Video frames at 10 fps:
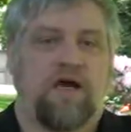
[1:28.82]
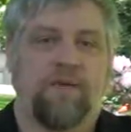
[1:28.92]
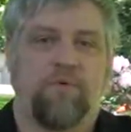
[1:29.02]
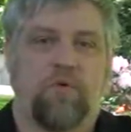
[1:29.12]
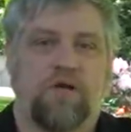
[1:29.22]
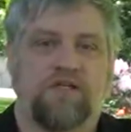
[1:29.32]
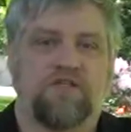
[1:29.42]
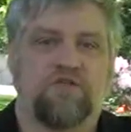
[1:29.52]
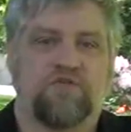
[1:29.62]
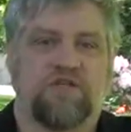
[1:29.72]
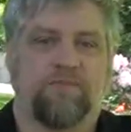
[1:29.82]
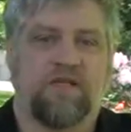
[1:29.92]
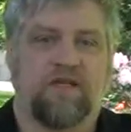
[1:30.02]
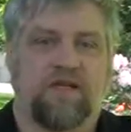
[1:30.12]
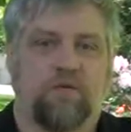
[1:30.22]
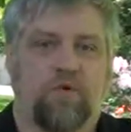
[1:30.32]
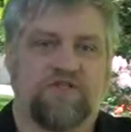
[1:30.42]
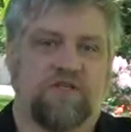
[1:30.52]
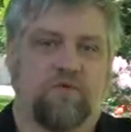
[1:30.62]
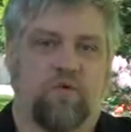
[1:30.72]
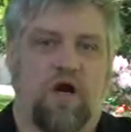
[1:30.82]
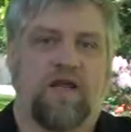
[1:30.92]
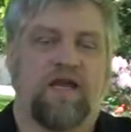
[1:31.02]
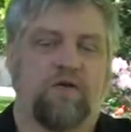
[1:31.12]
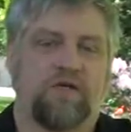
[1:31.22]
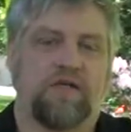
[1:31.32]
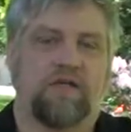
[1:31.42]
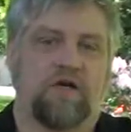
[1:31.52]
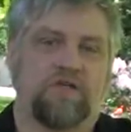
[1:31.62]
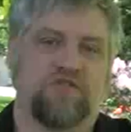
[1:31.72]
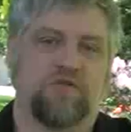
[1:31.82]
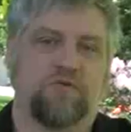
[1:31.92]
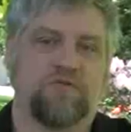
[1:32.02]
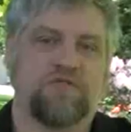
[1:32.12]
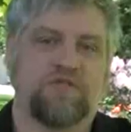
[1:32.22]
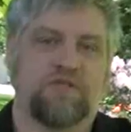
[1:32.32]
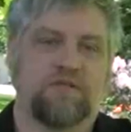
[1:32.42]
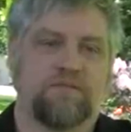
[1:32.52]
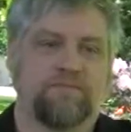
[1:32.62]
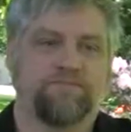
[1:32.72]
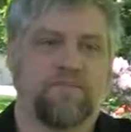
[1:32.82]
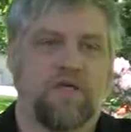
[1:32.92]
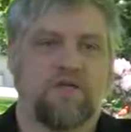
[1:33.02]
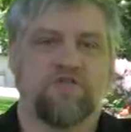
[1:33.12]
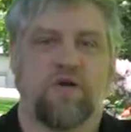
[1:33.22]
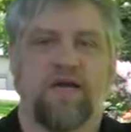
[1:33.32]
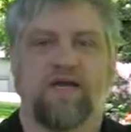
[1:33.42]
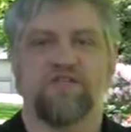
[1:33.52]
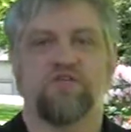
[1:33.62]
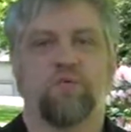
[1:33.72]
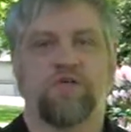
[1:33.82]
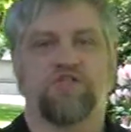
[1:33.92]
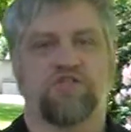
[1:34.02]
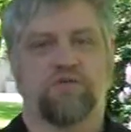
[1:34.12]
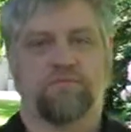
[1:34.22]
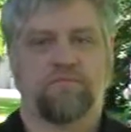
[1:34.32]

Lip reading: I've been wanting to do something that wasn't rockhounding cartoons. And so I asked her which,